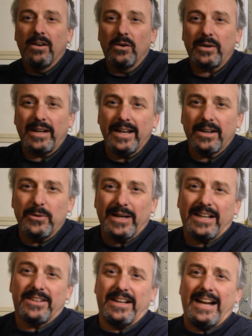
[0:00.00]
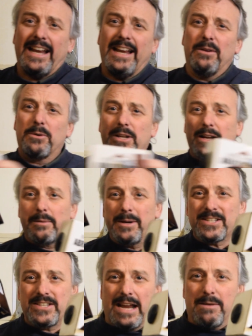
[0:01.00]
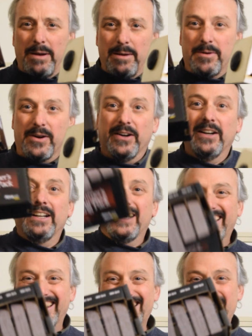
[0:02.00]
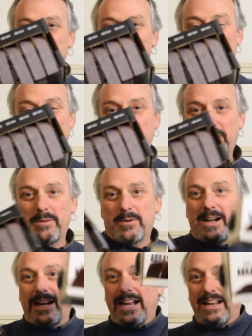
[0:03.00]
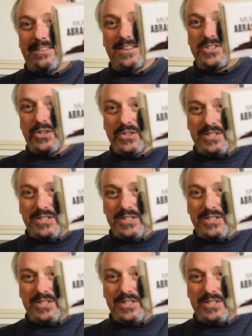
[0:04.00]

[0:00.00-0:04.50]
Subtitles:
Okay, quick, today we're talking about sandpaper. This new sandpaper I got, this old